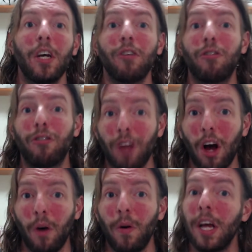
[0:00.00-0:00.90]

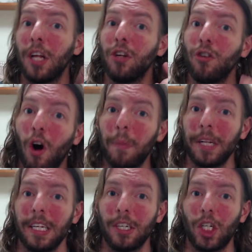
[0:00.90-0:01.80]
So,
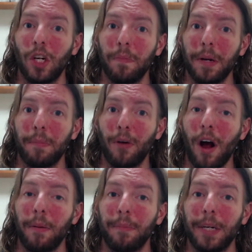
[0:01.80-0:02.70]
normally this shouldn't be a
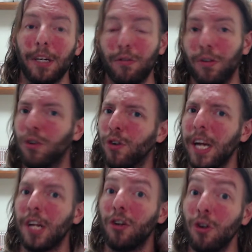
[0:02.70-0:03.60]
problem because if you
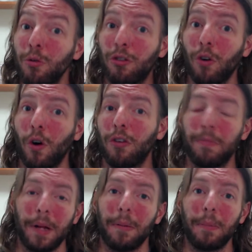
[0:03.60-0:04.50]
create a new source,
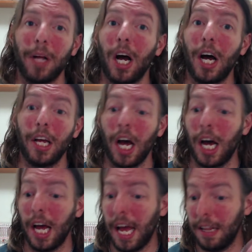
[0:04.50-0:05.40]
blah, blah,
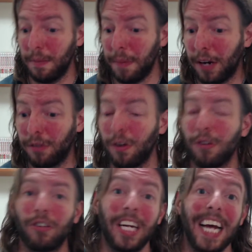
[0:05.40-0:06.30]
blah, and the microphone
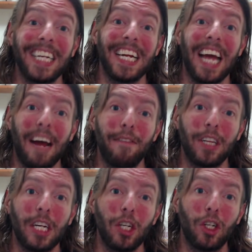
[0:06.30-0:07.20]
is connected,
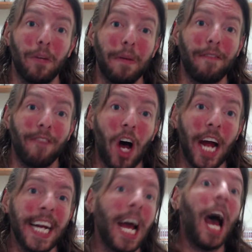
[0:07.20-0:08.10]
everything should be
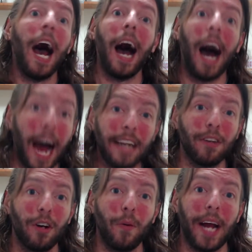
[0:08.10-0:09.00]
fine. I
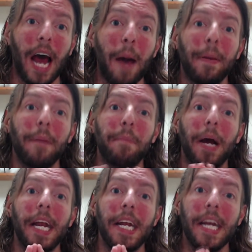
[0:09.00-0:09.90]
don't know what happened,
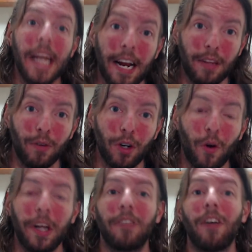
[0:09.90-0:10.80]
but none of the
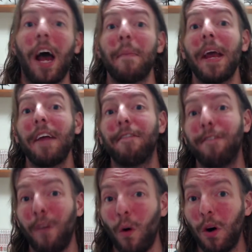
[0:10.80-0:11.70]
recordings. I made
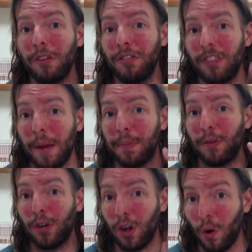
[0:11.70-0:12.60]
four
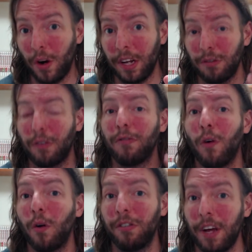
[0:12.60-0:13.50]
separate recordings for
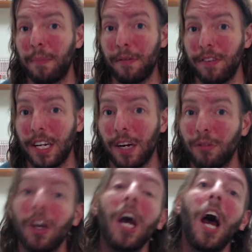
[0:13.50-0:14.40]
four separate videos.